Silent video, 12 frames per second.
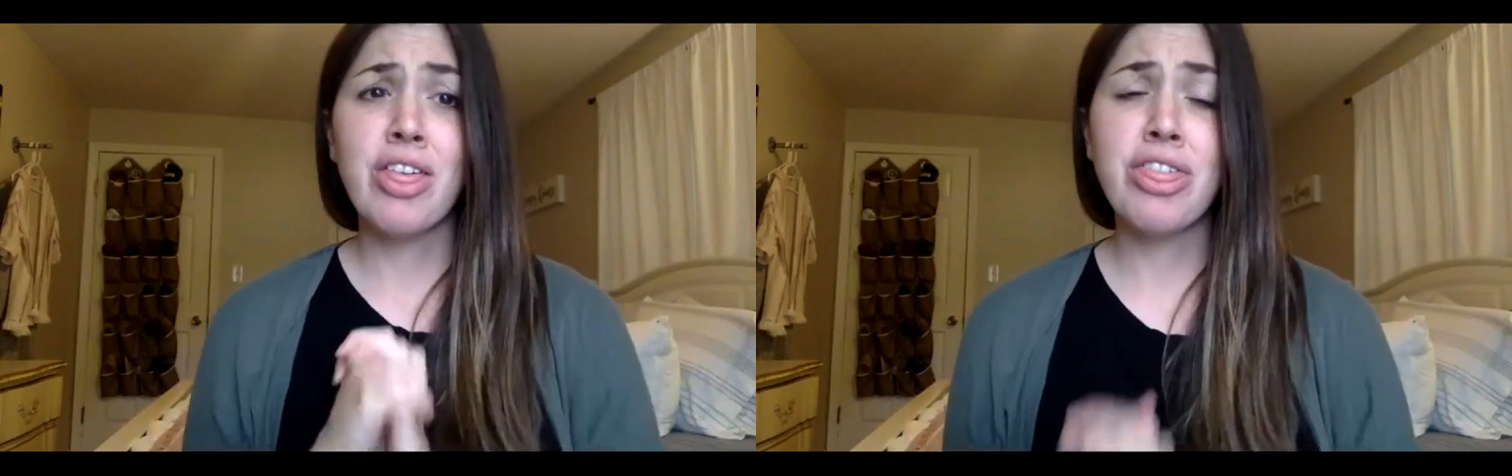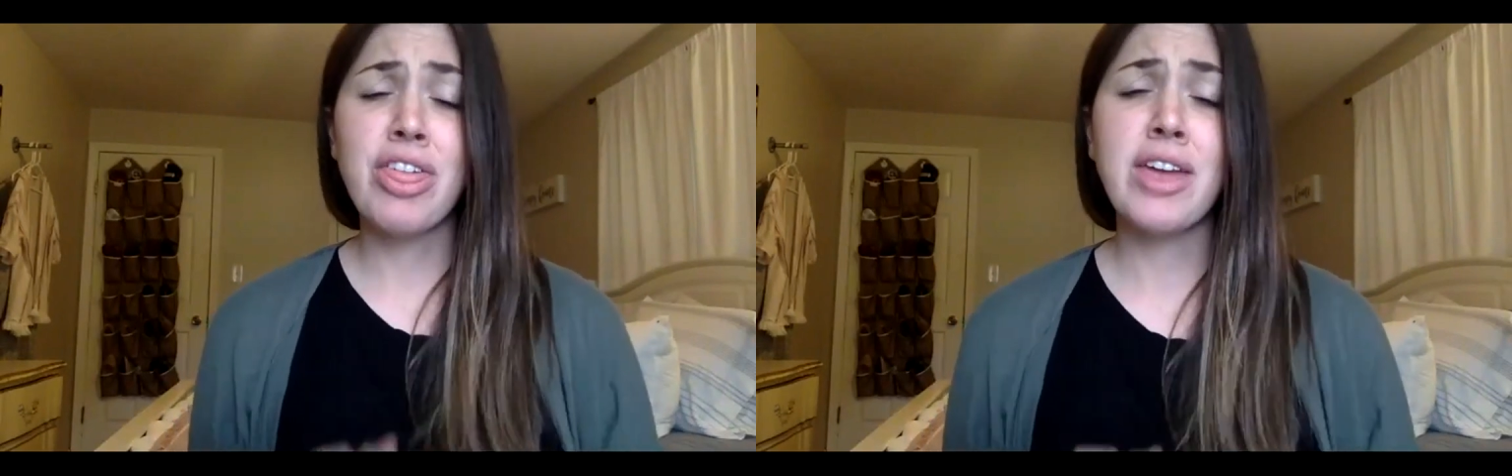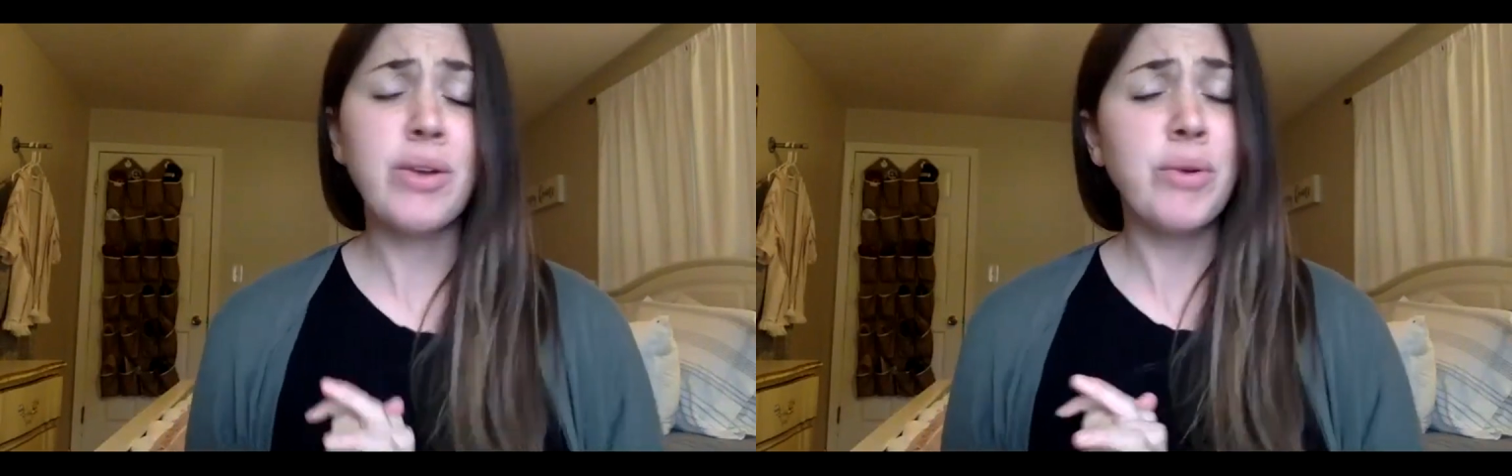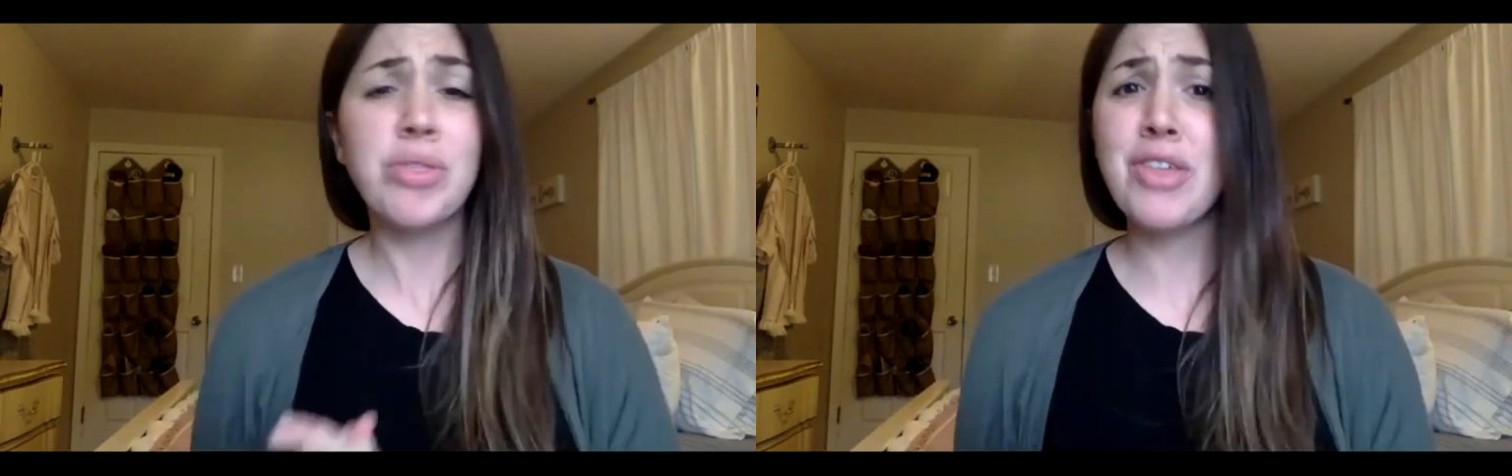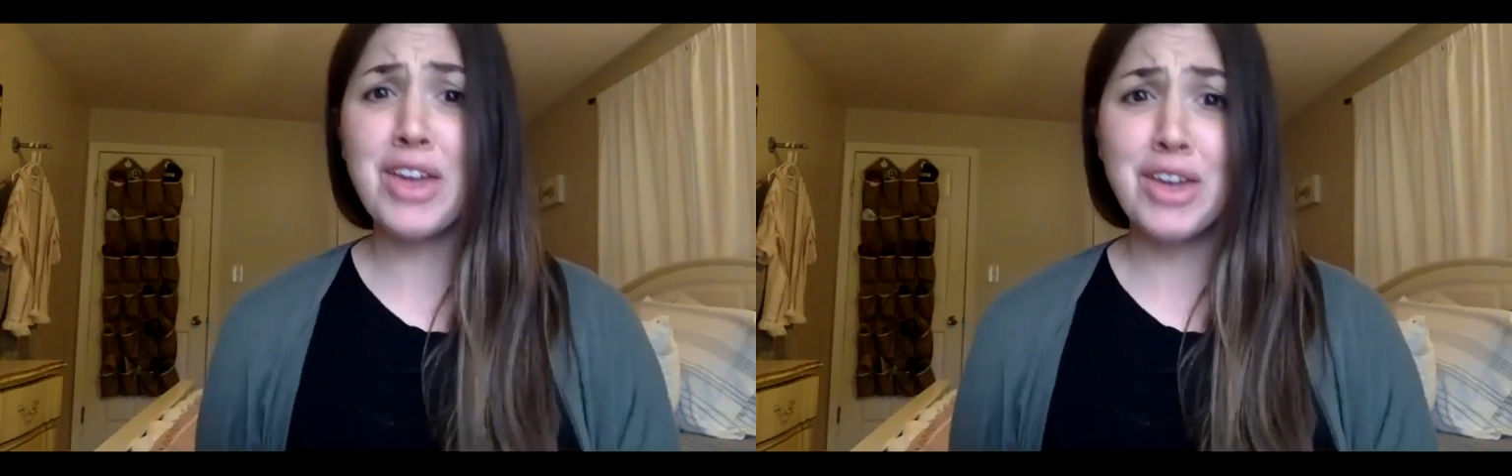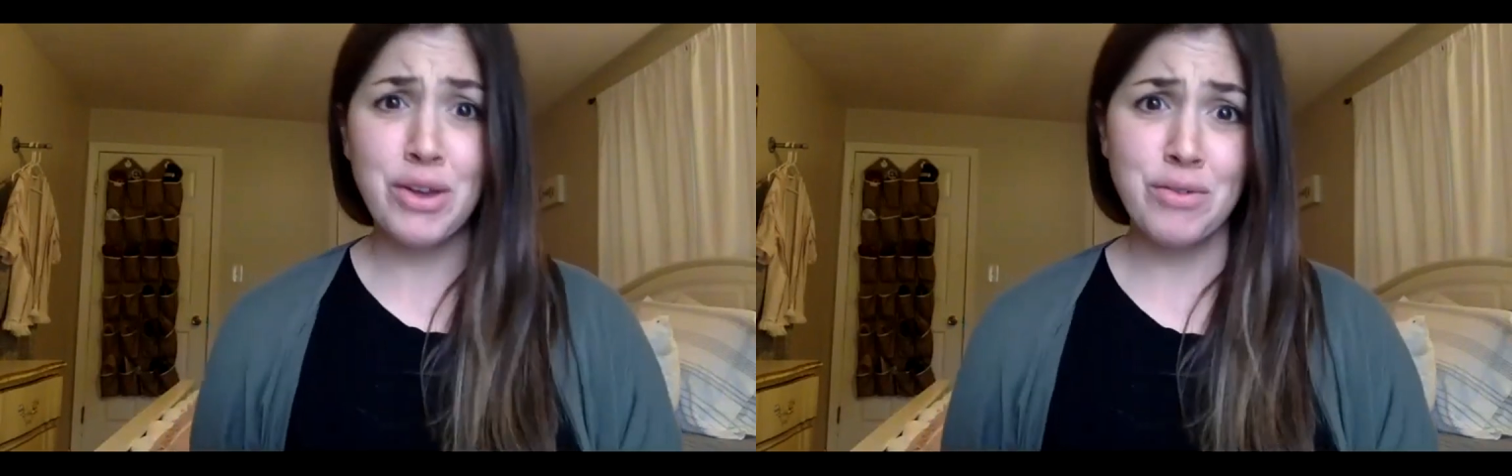Thank you,
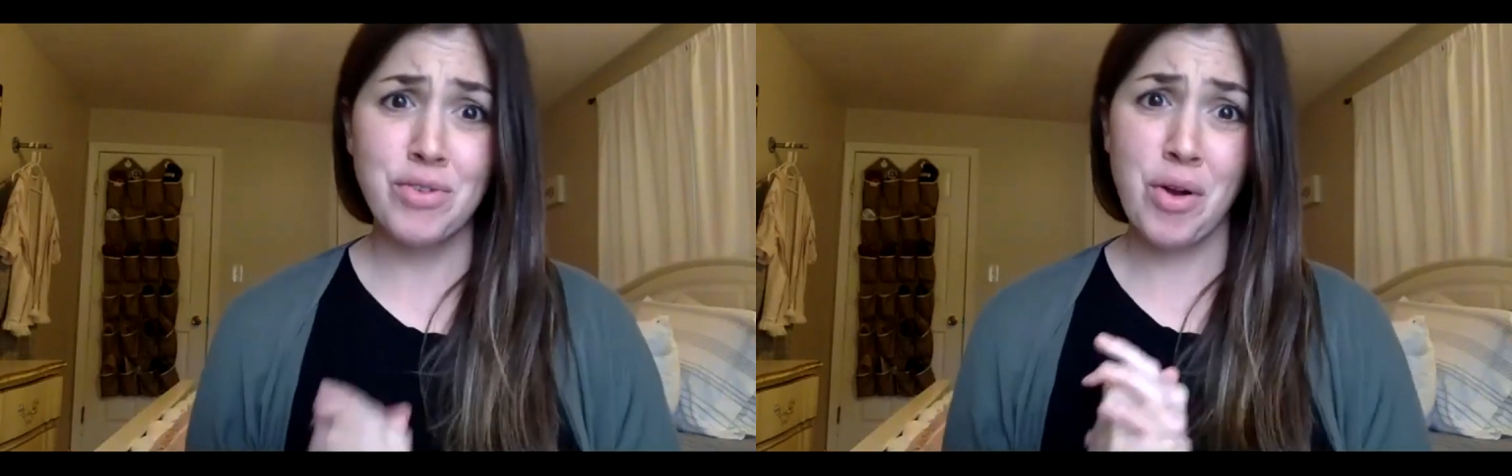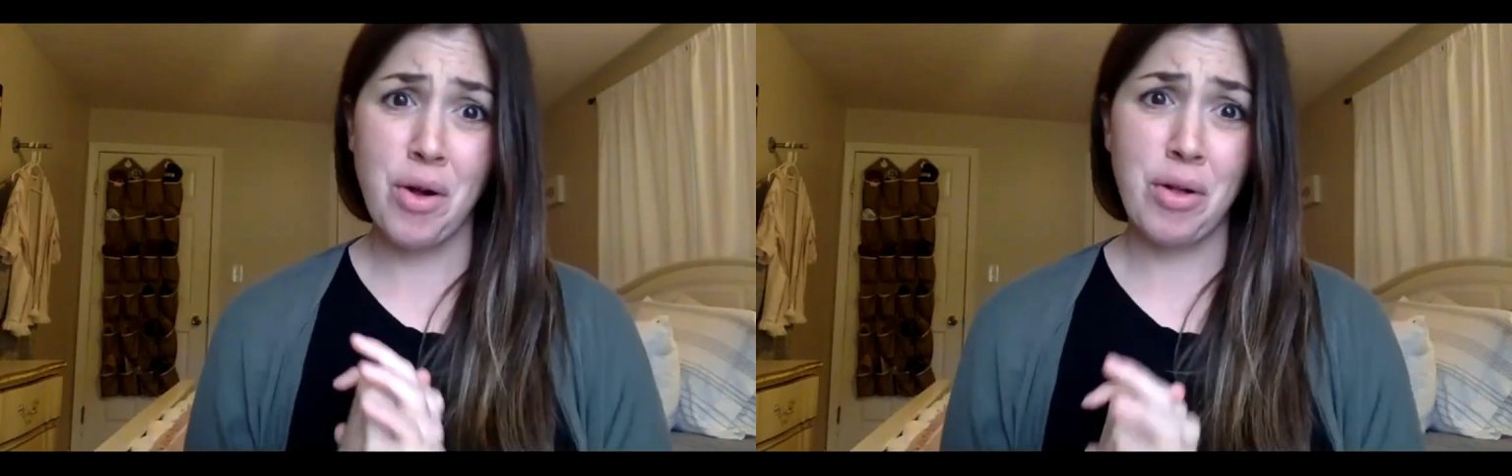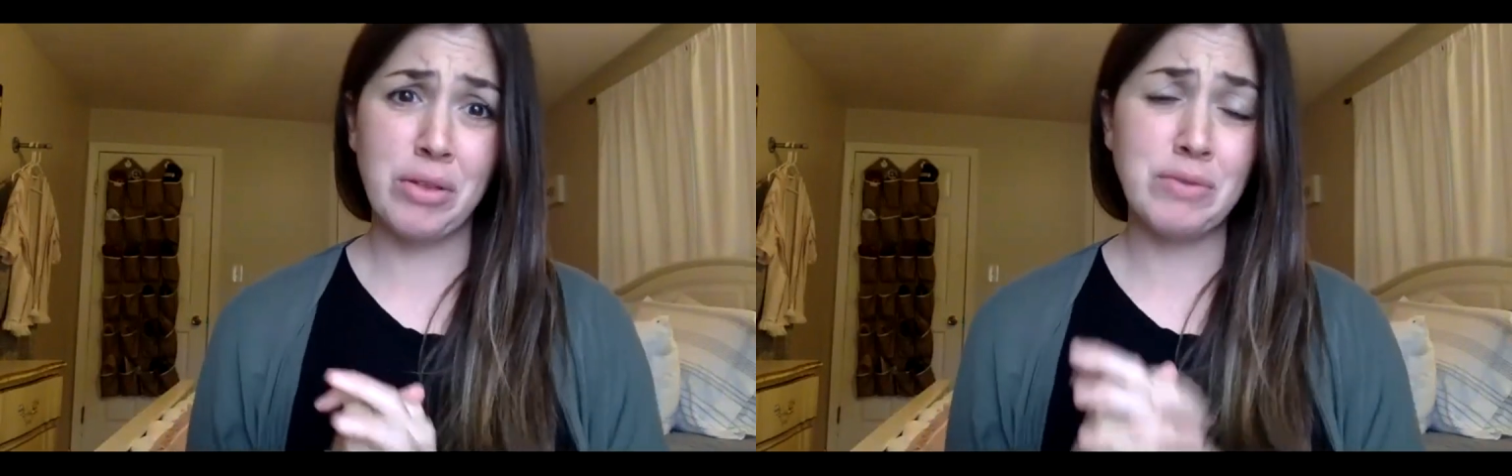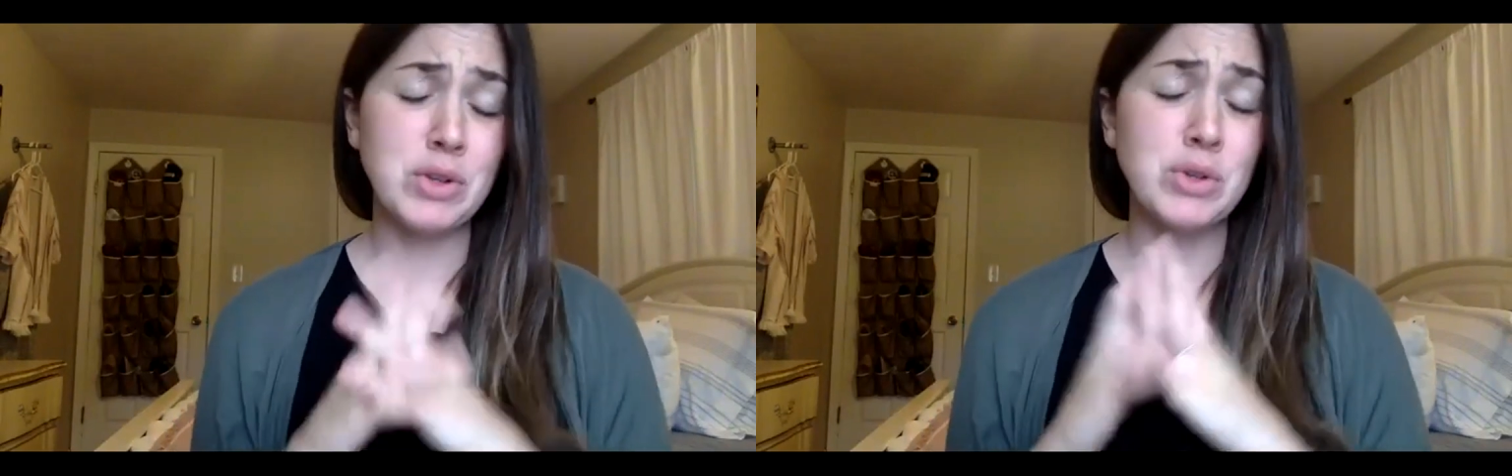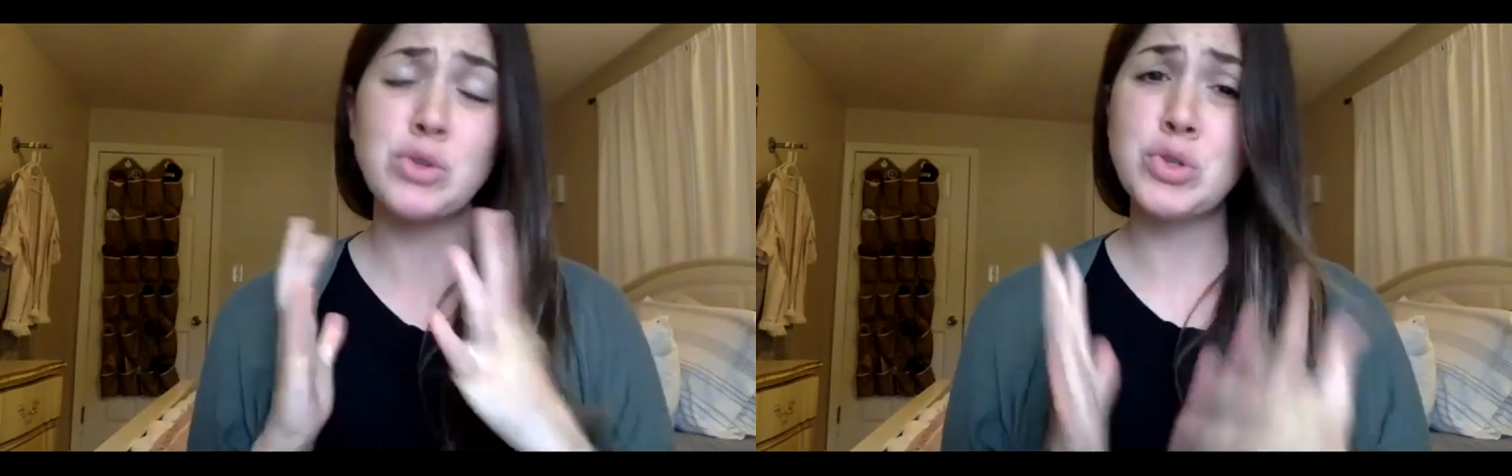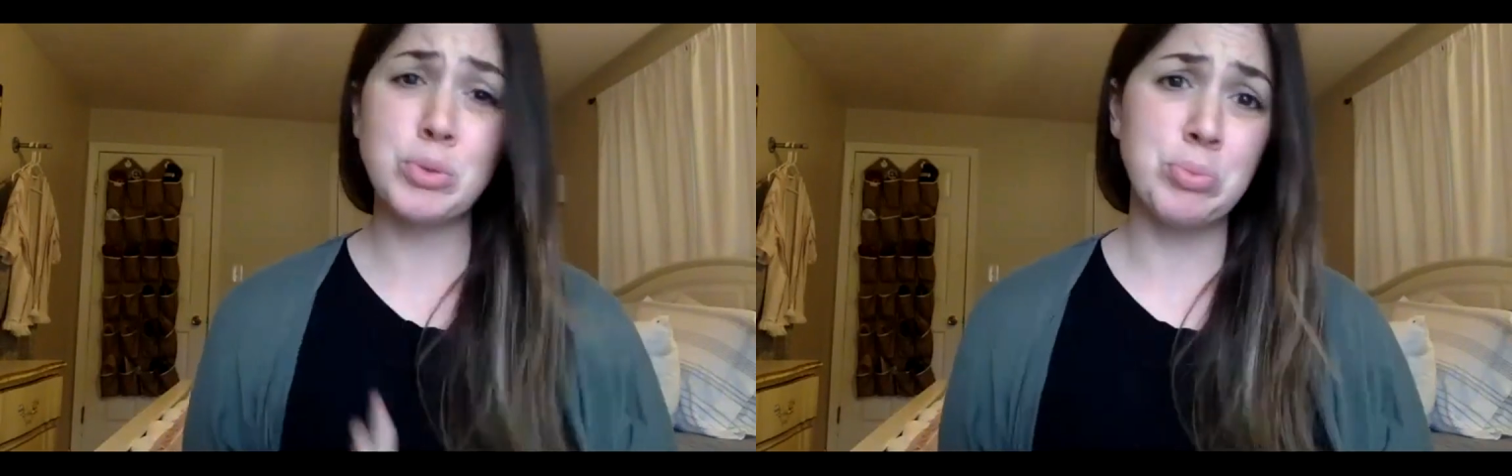thank you for all of your
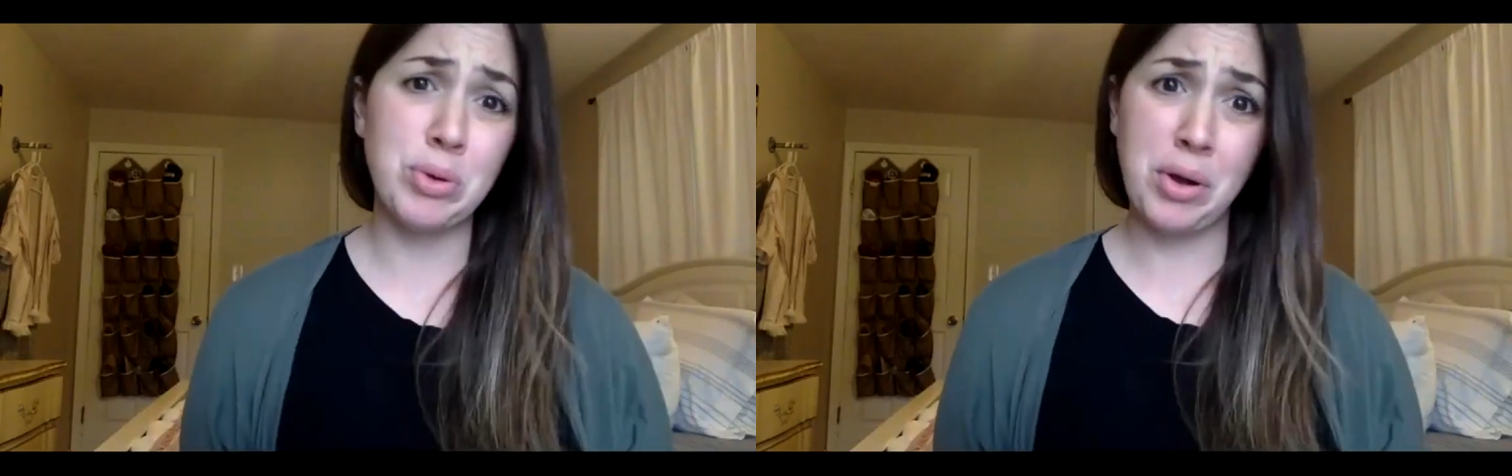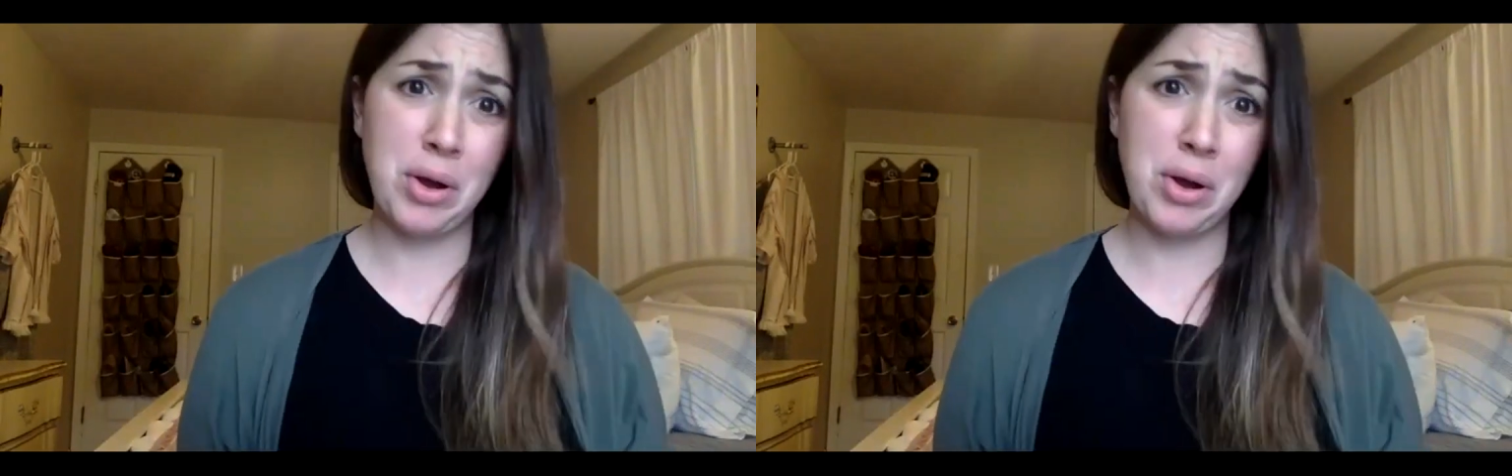super